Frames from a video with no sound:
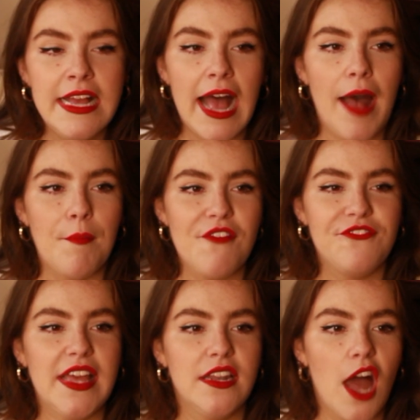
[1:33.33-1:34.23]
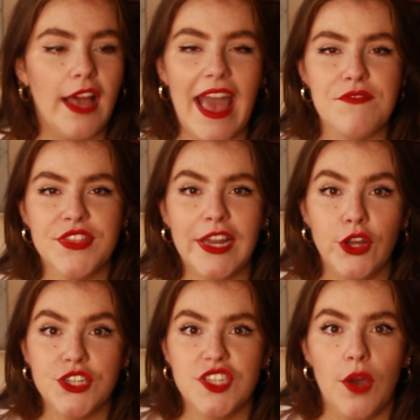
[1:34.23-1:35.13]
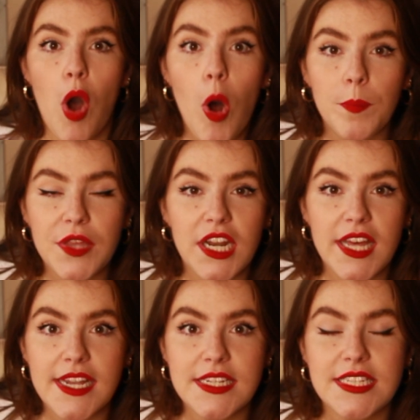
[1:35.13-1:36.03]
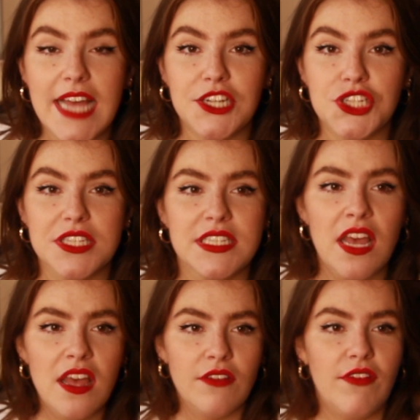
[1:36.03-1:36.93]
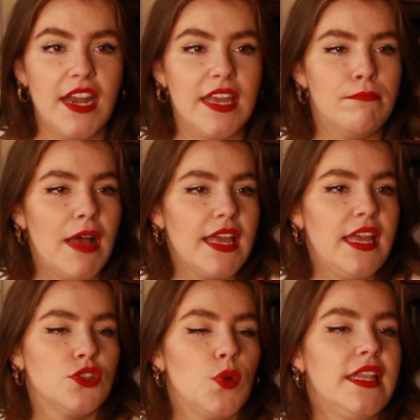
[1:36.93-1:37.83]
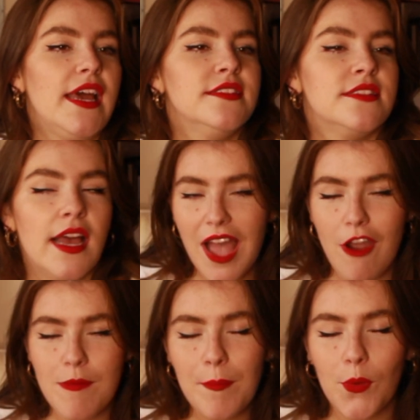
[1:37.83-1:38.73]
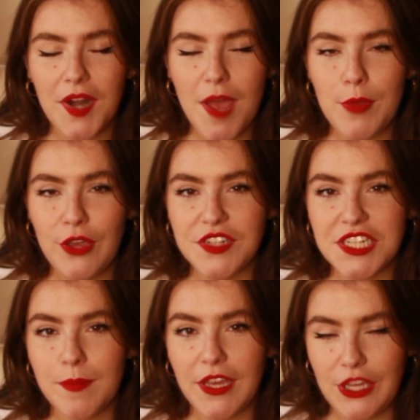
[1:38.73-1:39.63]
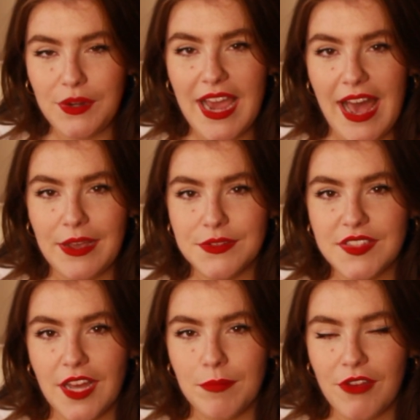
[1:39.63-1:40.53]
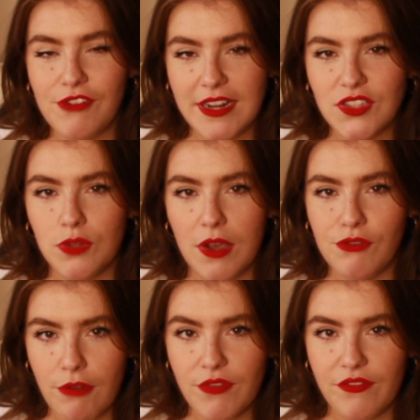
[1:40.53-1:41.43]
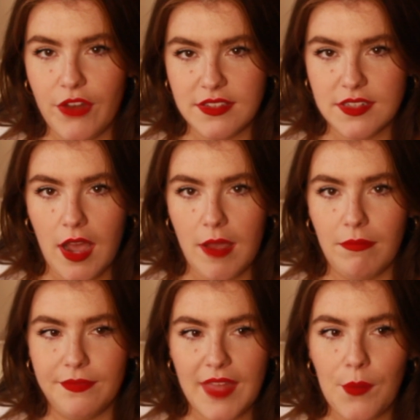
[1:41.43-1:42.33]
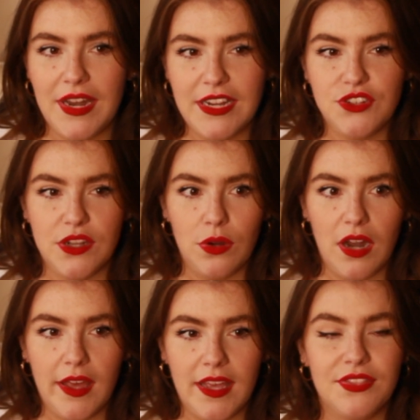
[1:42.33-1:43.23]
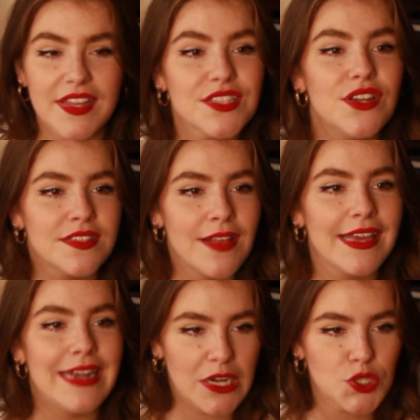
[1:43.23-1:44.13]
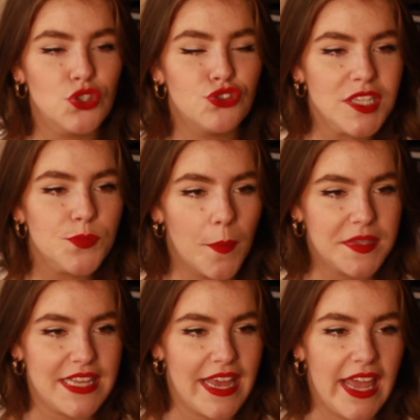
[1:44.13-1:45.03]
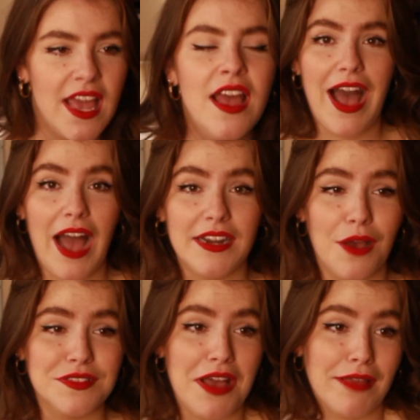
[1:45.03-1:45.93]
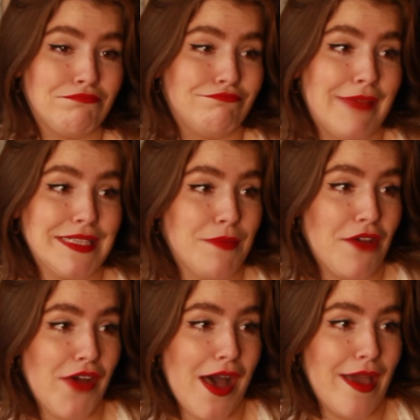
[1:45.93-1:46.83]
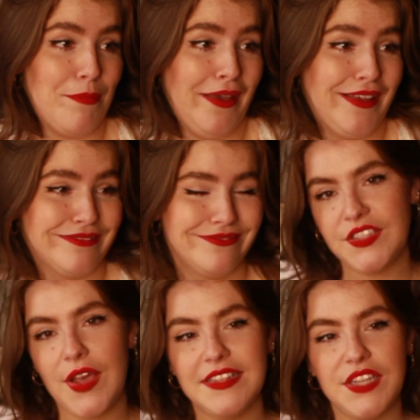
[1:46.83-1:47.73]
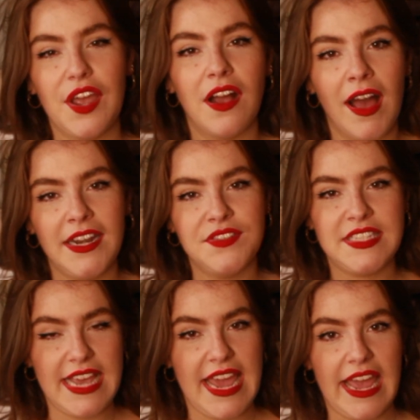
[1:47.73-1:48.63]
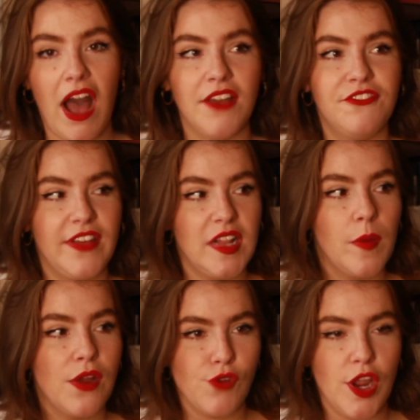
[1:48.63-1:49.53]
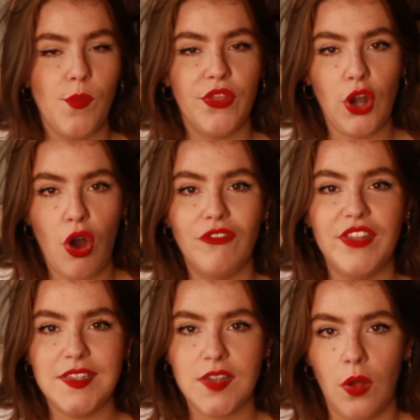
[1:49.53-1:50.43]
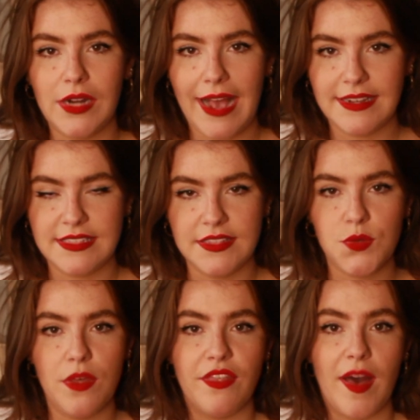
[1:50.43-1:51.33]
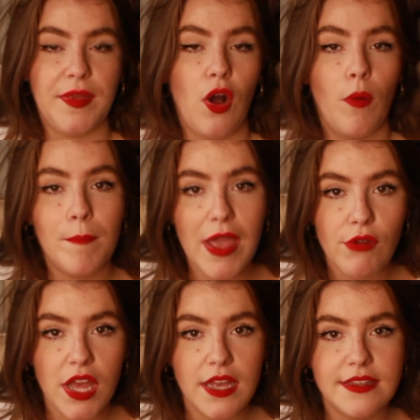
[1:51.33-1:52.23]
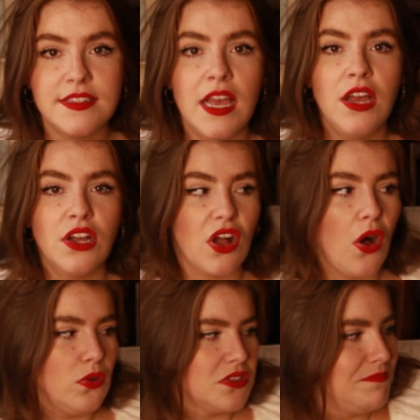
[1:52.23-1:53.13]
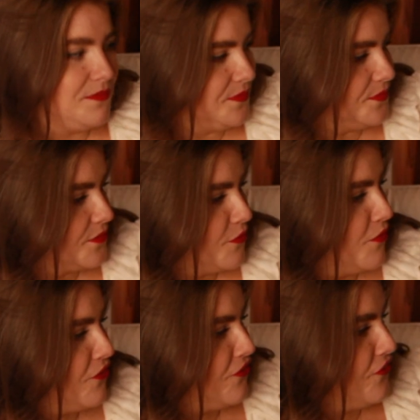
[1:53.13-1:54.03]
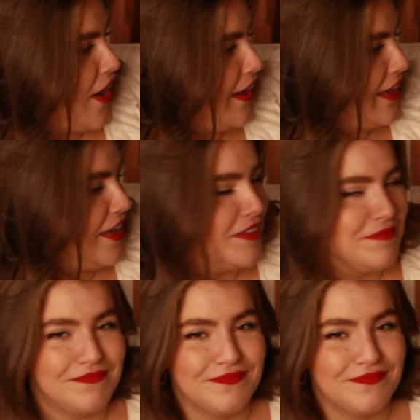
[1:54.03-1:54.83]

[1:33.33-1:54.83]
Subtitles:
I feel like everything looks so opulent and just very Marie Antoinette. I remember when I moved into my uni house and my friends saw my room for the first time, they were literally all like, this looks like a National Trust property. And I was like, that's my vibe. So as you can kind of see, I fill my room with a lot of these gold accents, whether that be gold mirrors, gold fireplace